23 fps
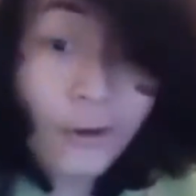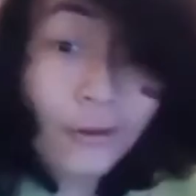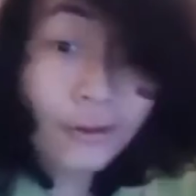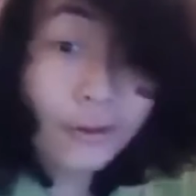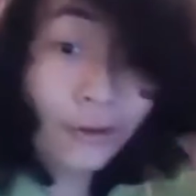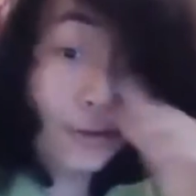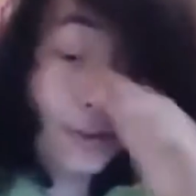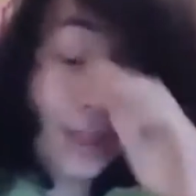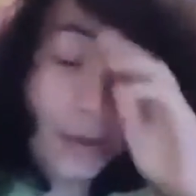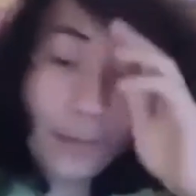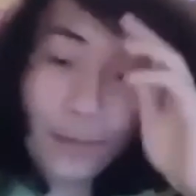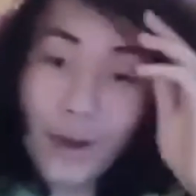
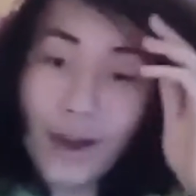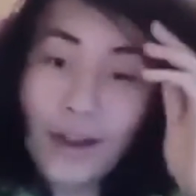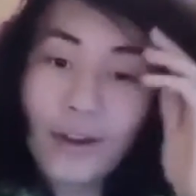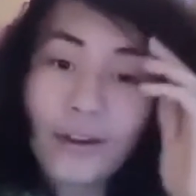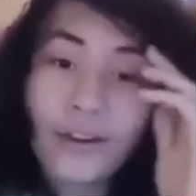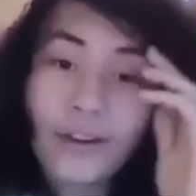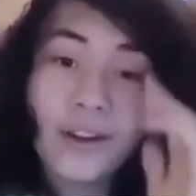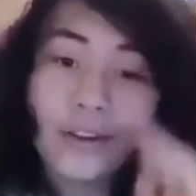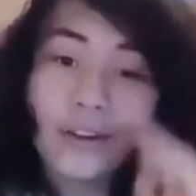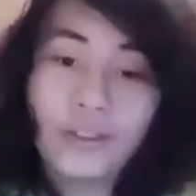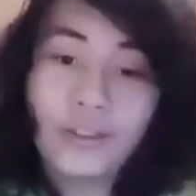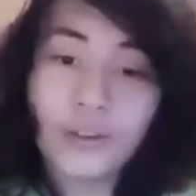Also, that
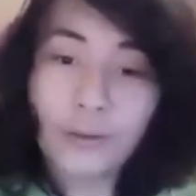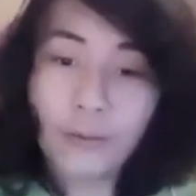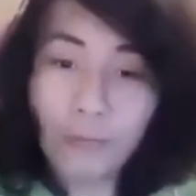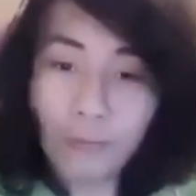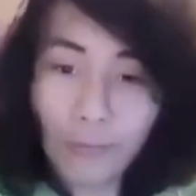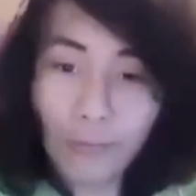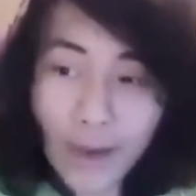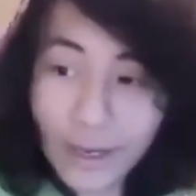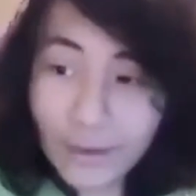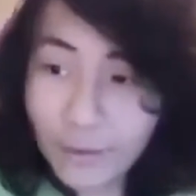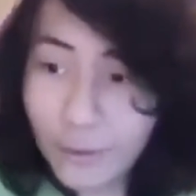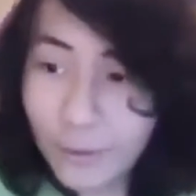montage took
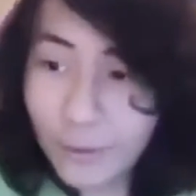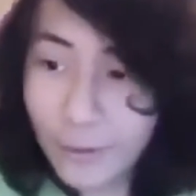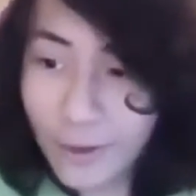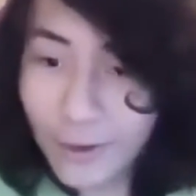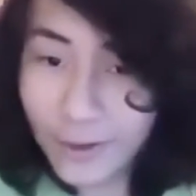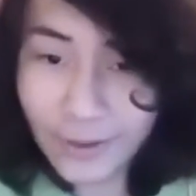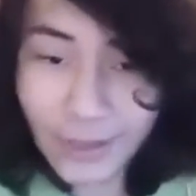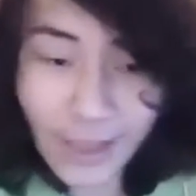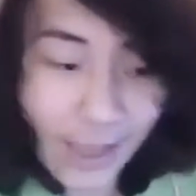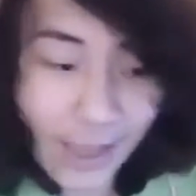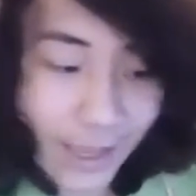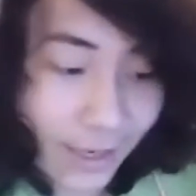way too
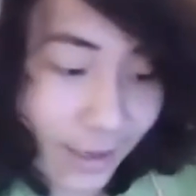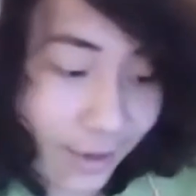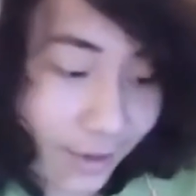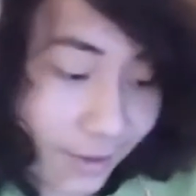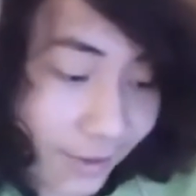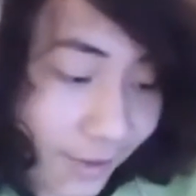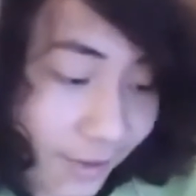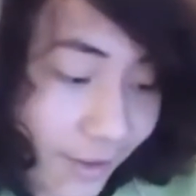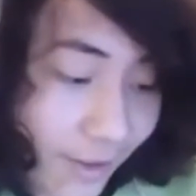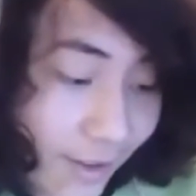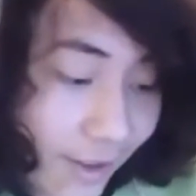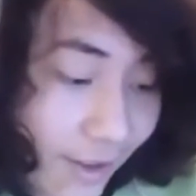long to
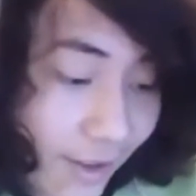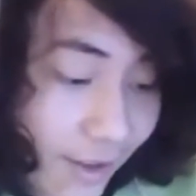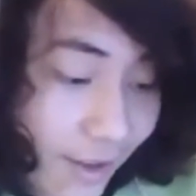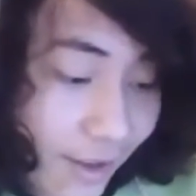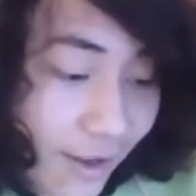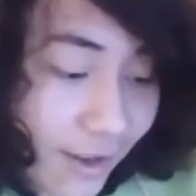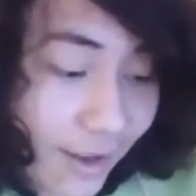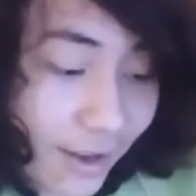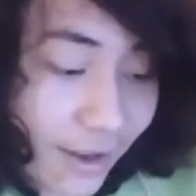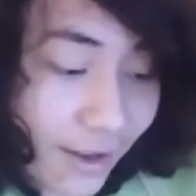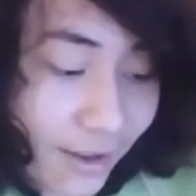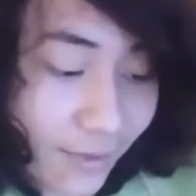edit,
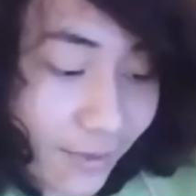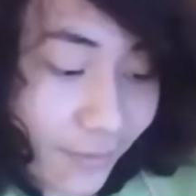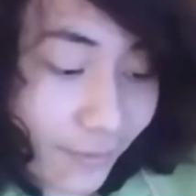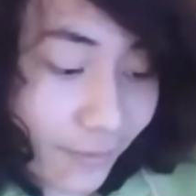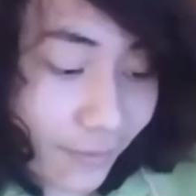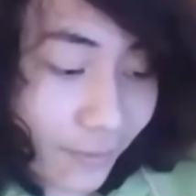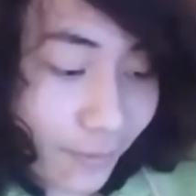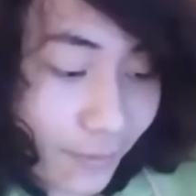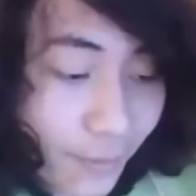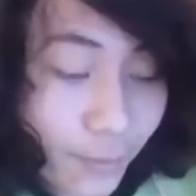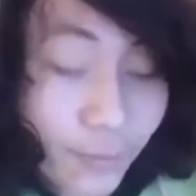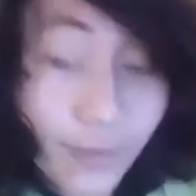
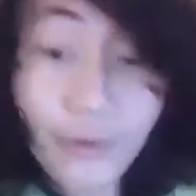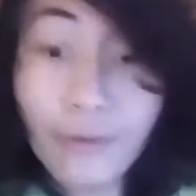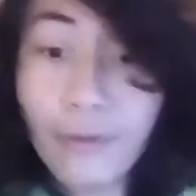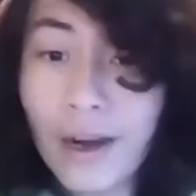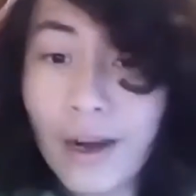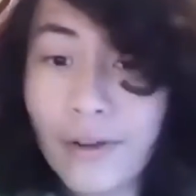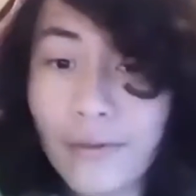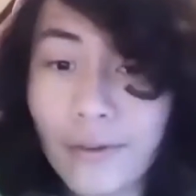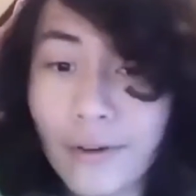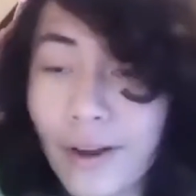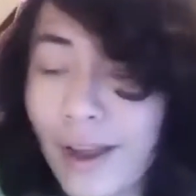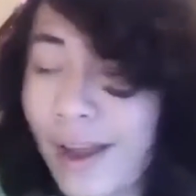but
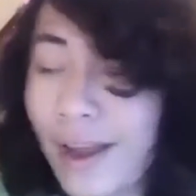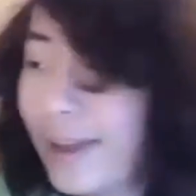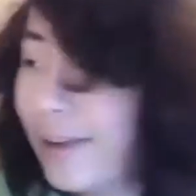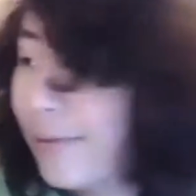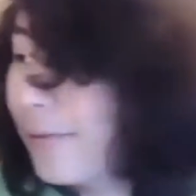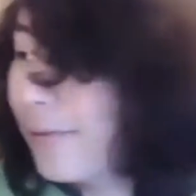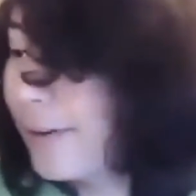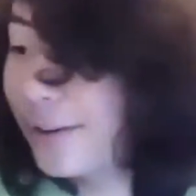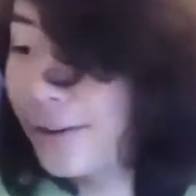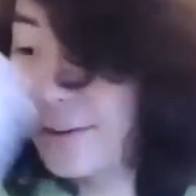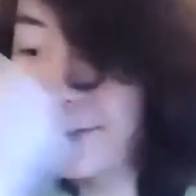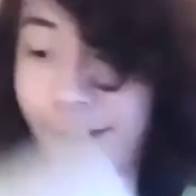whatever. I had
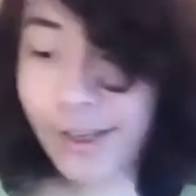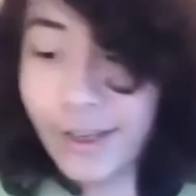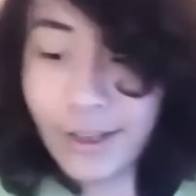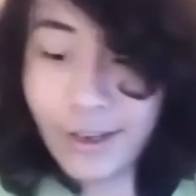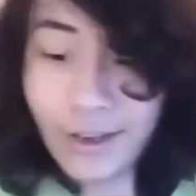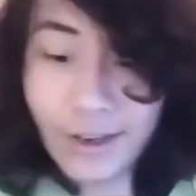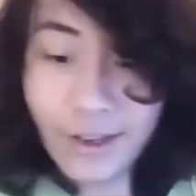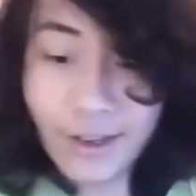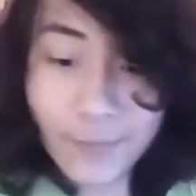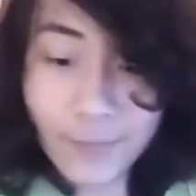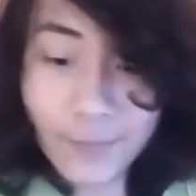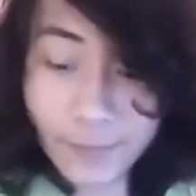fun doing it.